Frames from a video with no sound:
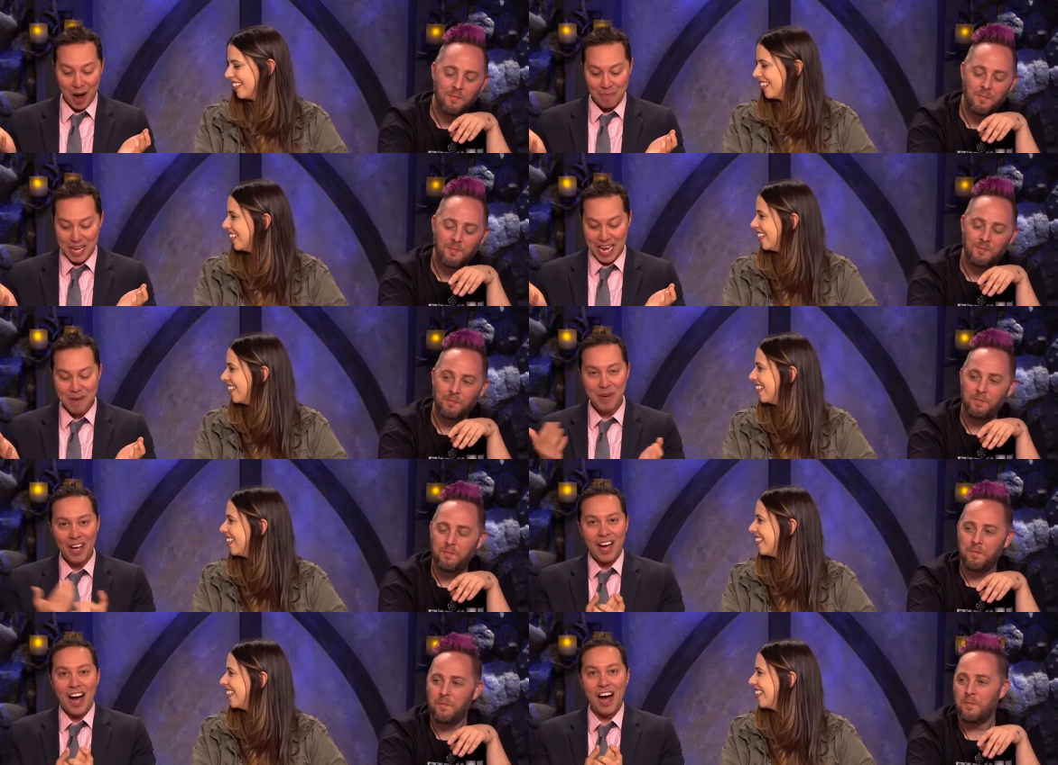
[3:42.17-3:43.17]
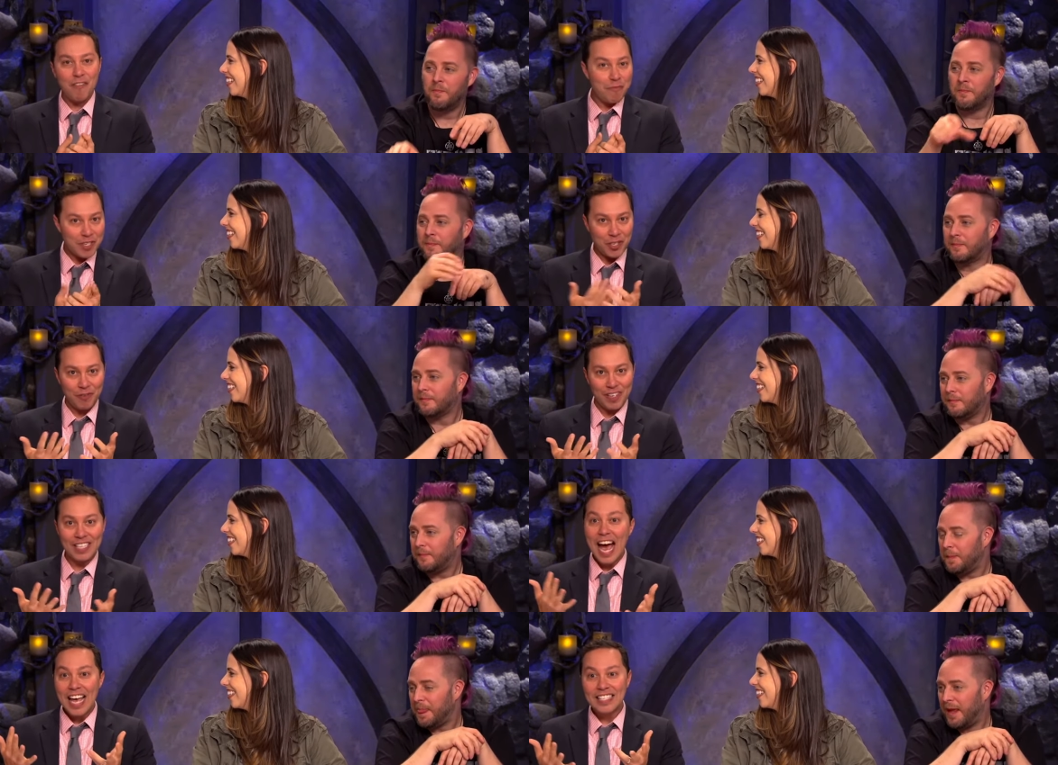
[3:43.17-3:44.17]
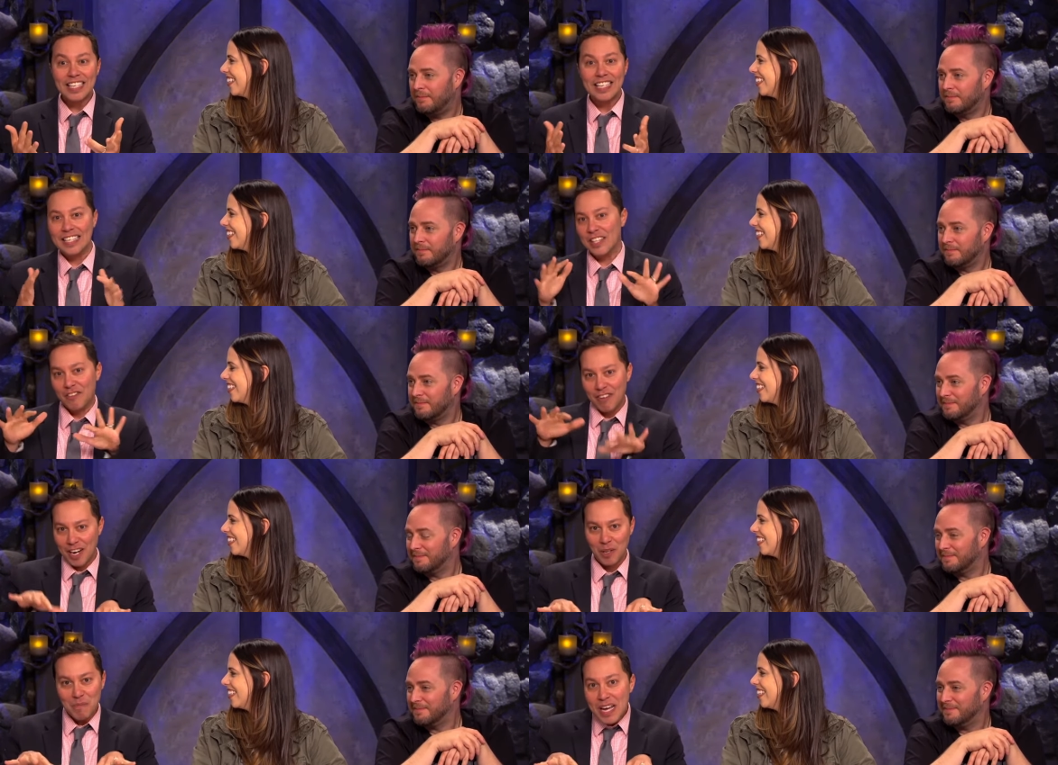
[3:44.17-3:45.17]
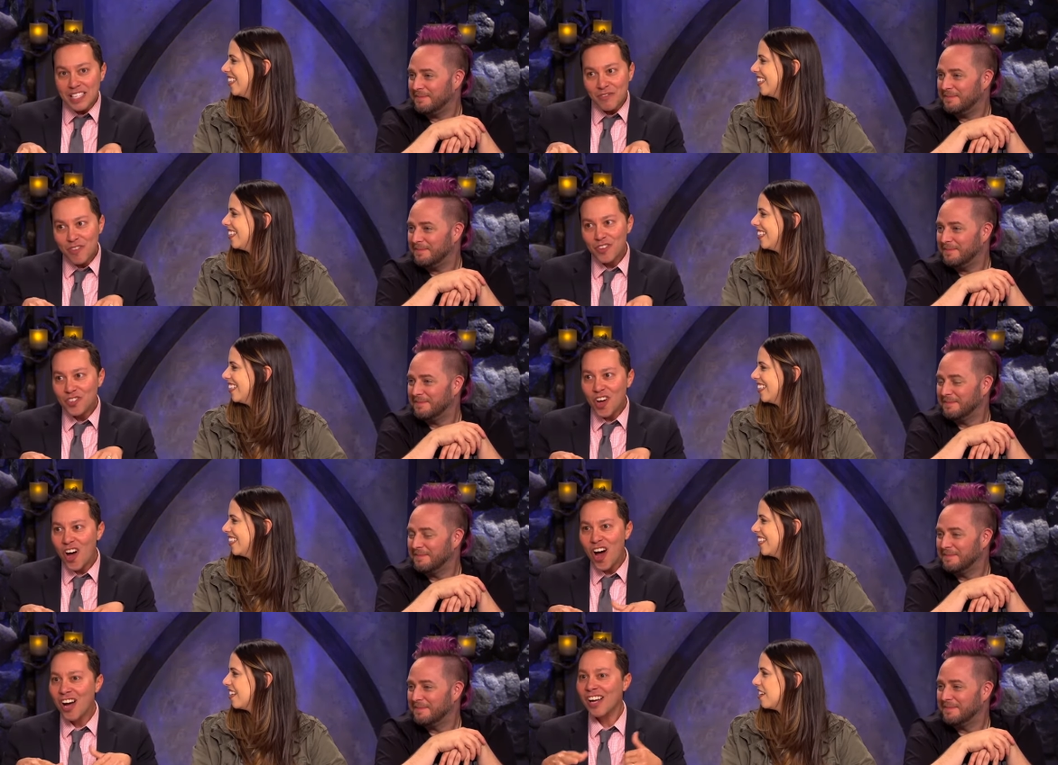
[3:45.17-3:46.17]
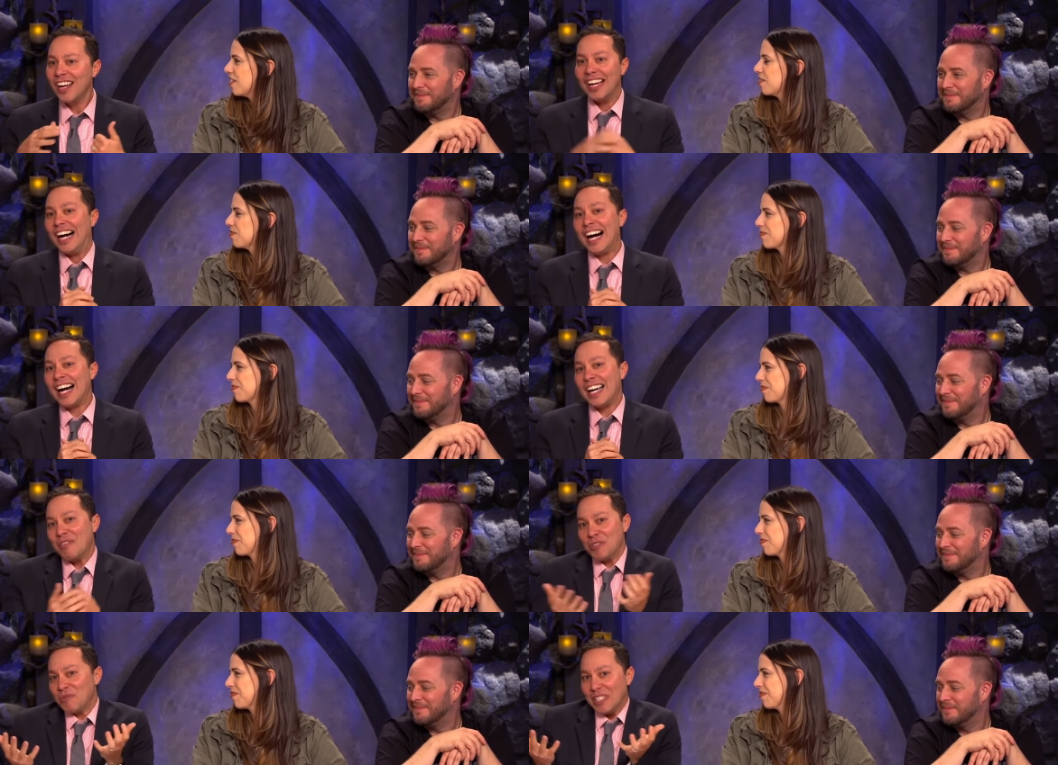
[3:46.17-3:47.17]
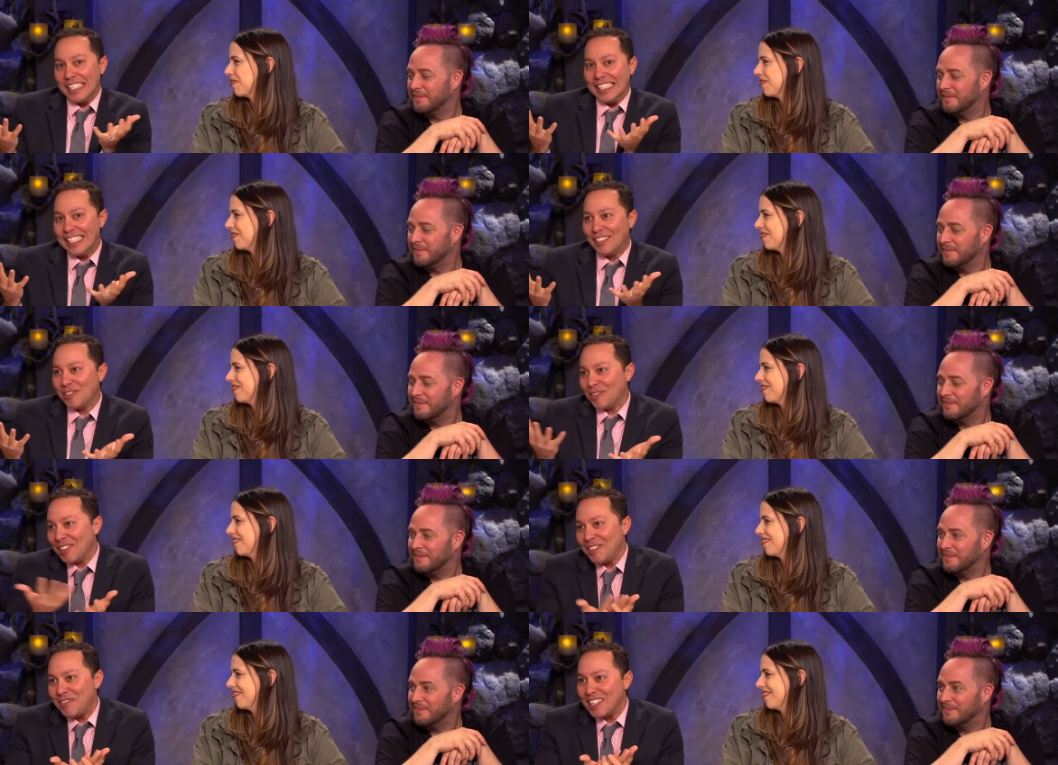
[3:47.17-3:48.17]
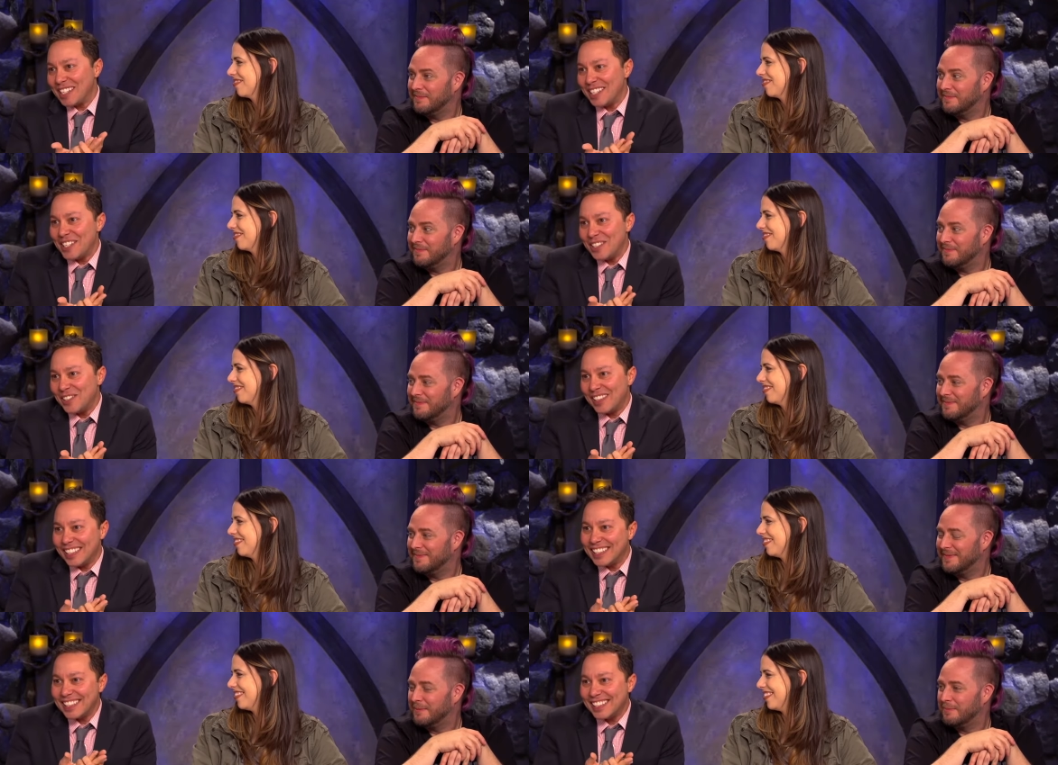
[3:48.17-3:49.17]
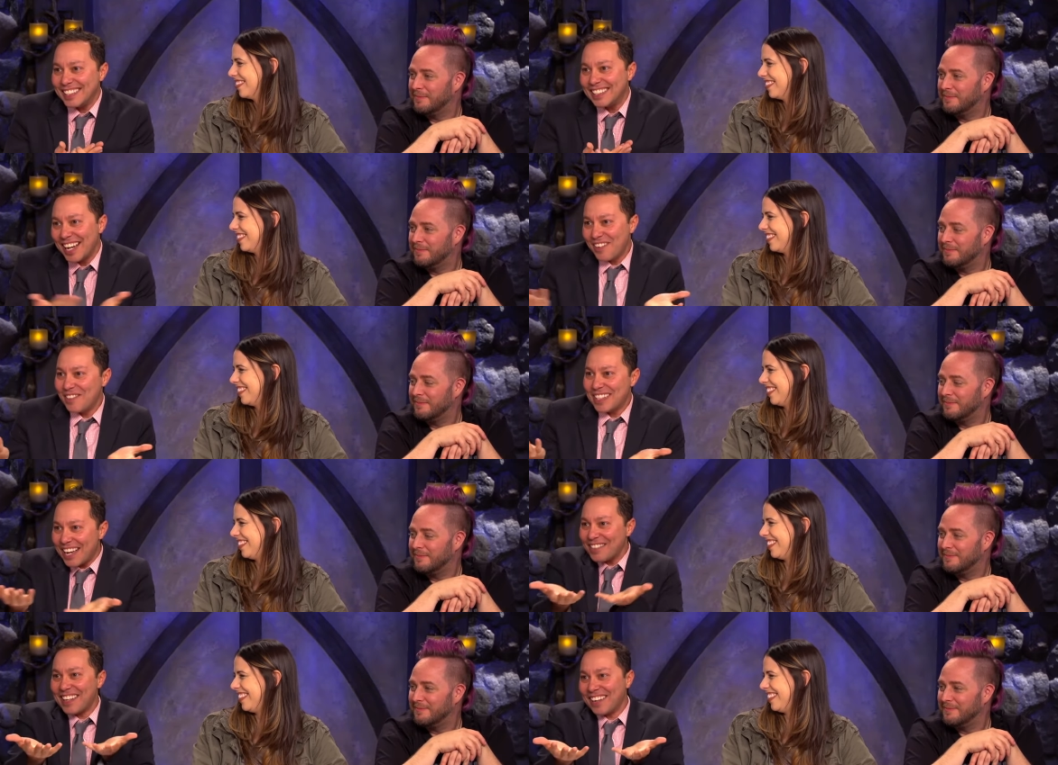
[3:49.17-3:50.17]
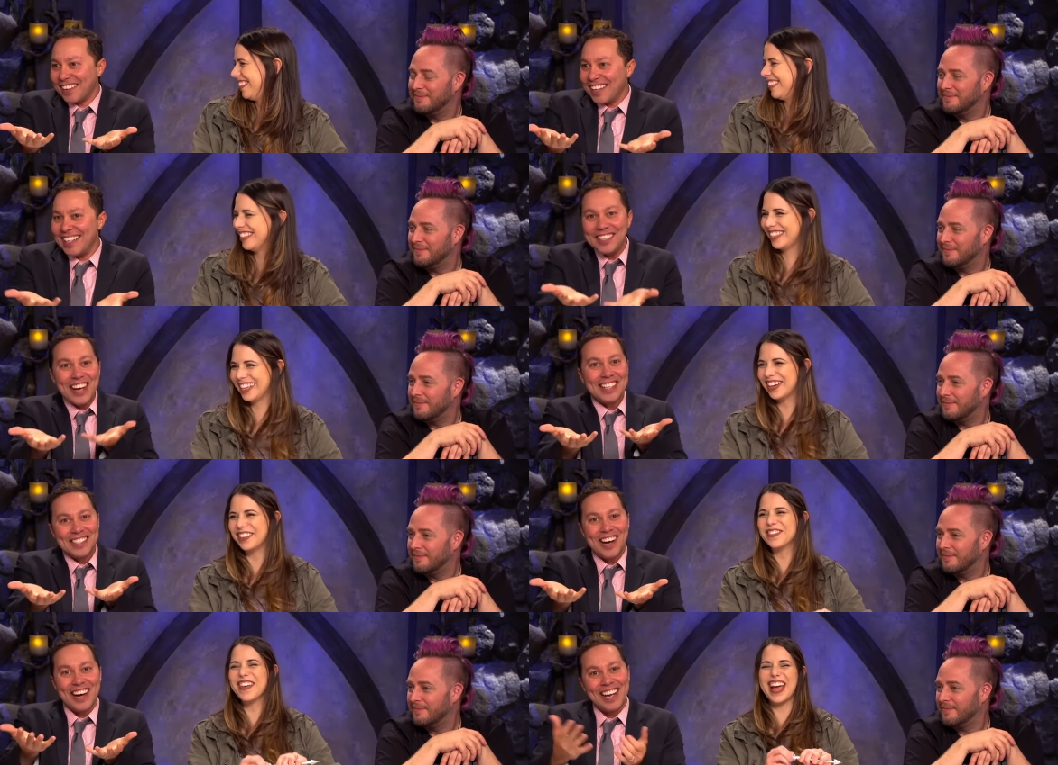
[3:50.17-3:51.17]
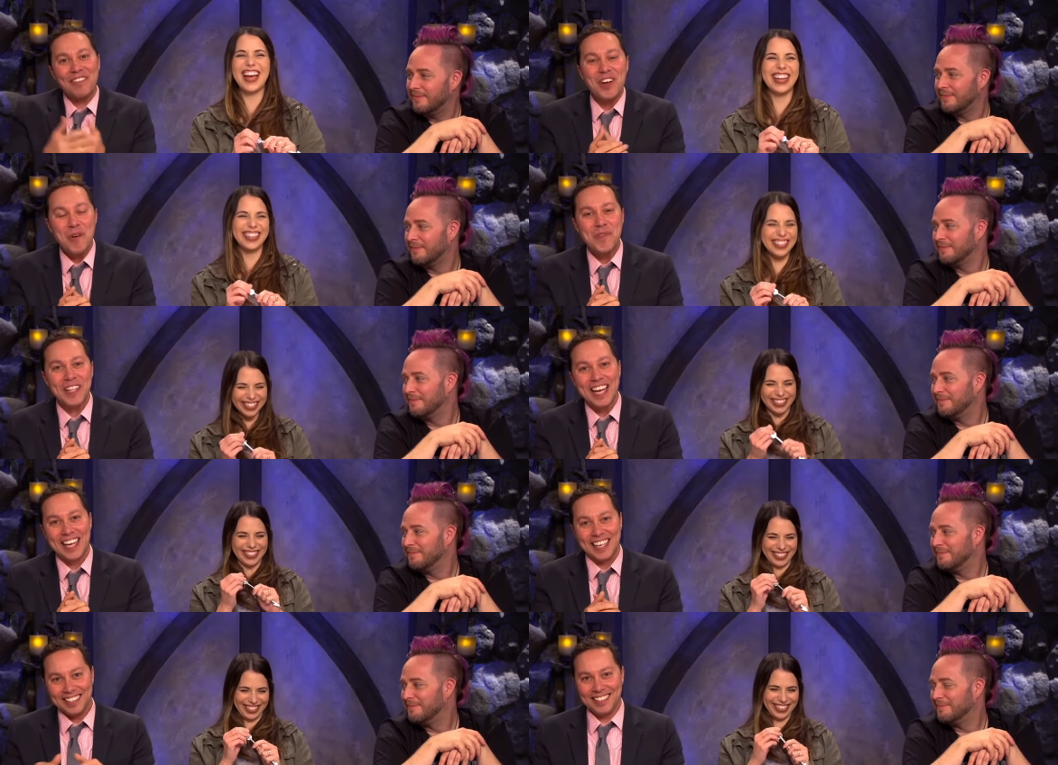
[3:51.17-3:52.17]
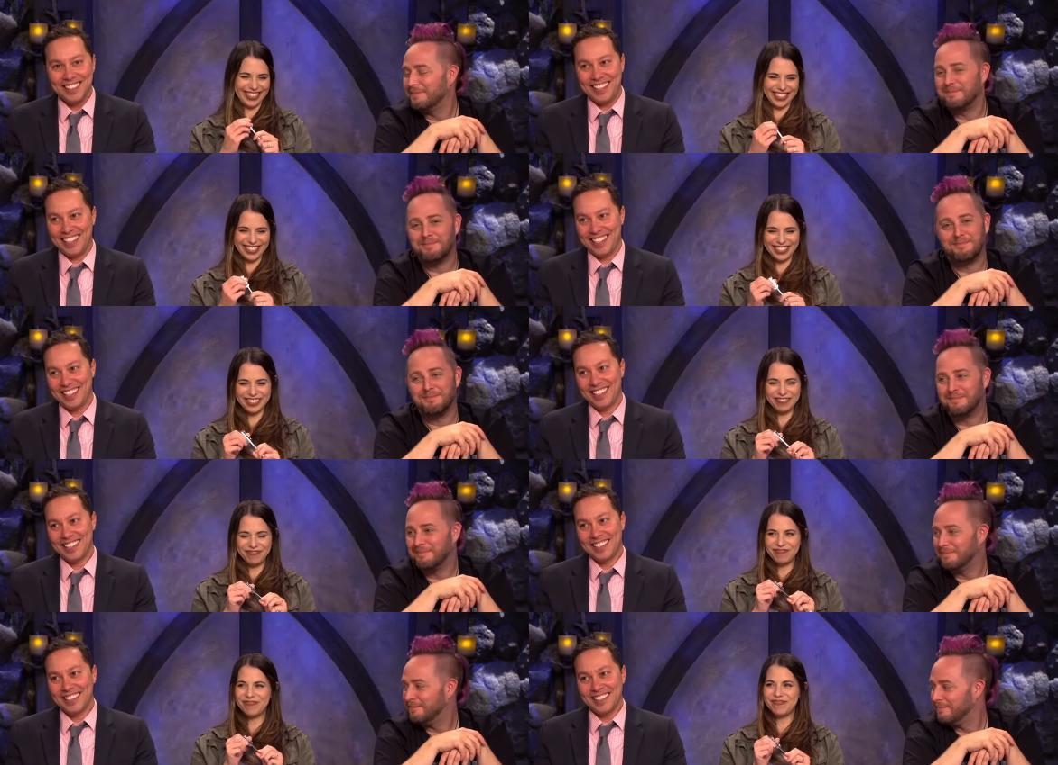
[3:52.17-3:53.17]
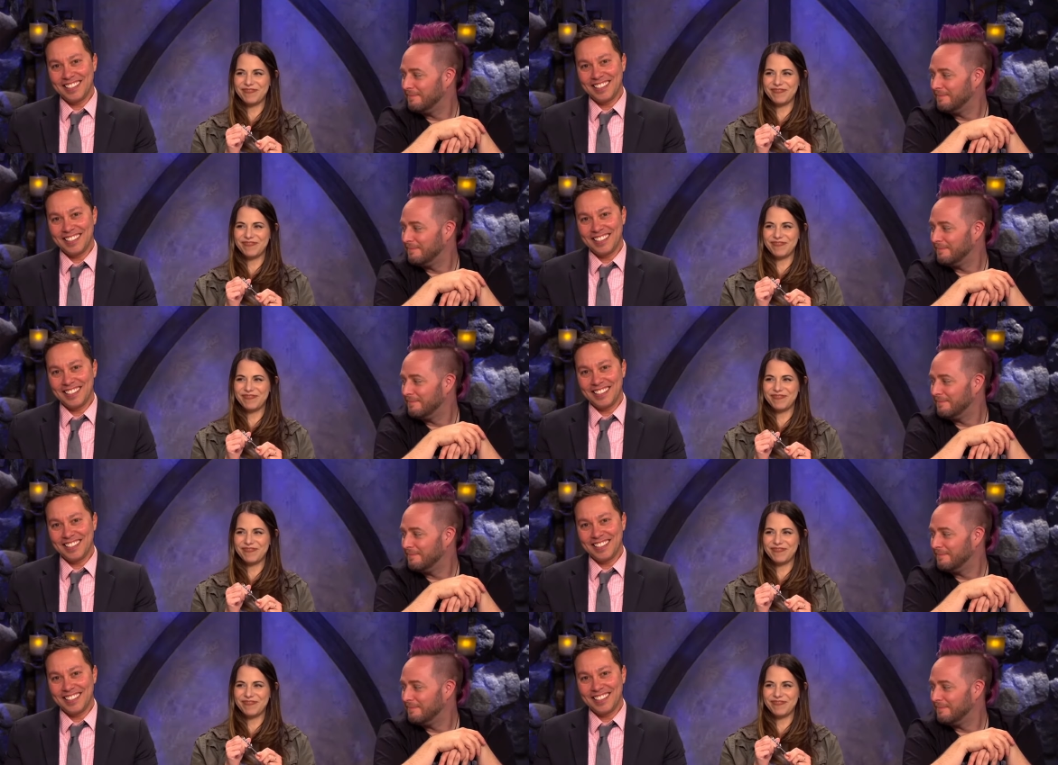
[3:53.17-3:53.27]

Speaker 1: Habib of Mr. Fantastic did the final mix for the song. Uh, it was really it was really fun to do, and, and now it's out there, and yeah. you guys saw it, and we hope you like it. yeah, yeah,